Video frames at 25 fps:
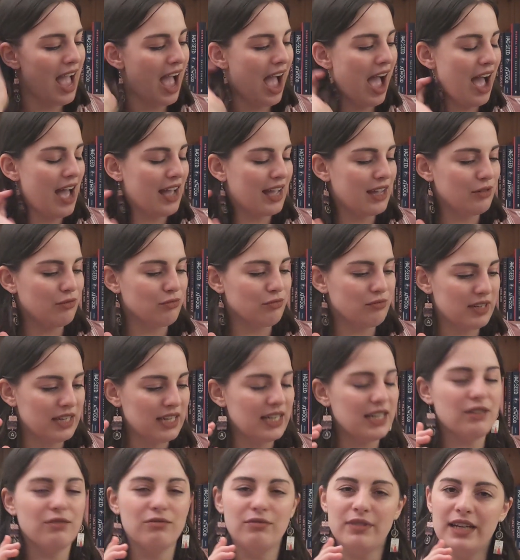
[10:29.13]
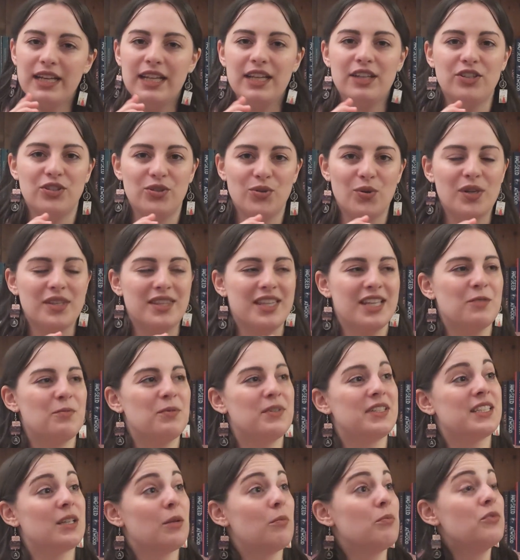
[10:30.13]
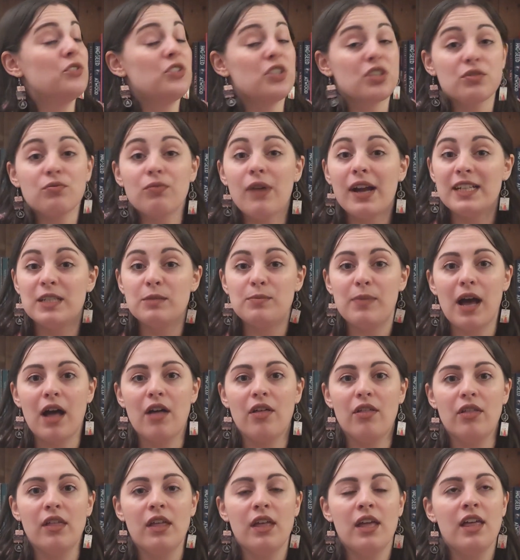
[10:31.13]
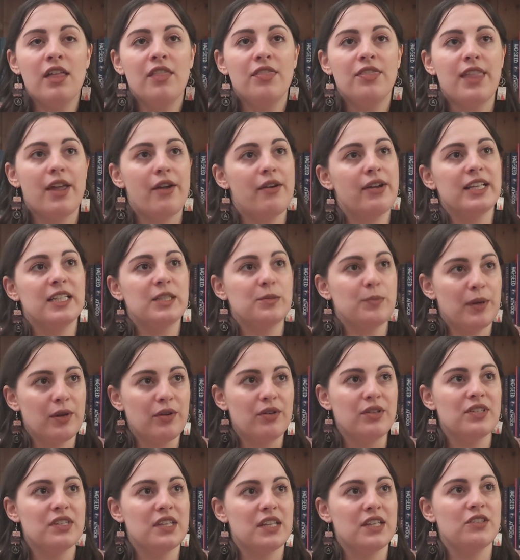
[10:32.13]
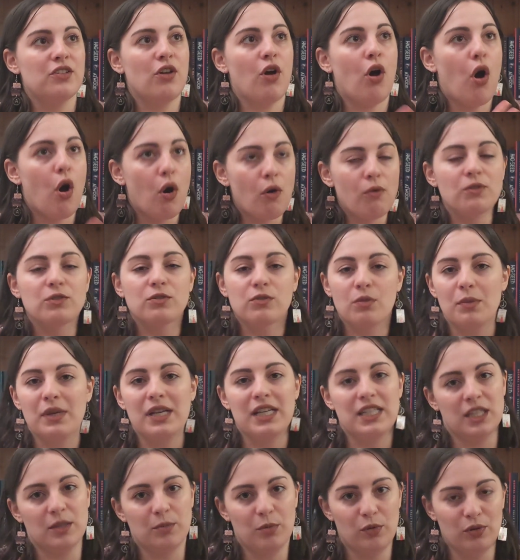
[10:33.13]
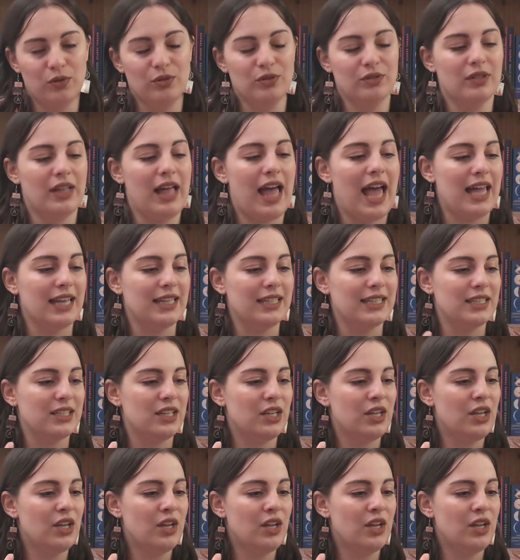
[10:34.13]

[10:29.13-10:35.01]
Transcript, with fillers: I really, really enjoyed this, but some just write about their experiences of swimming in the pool and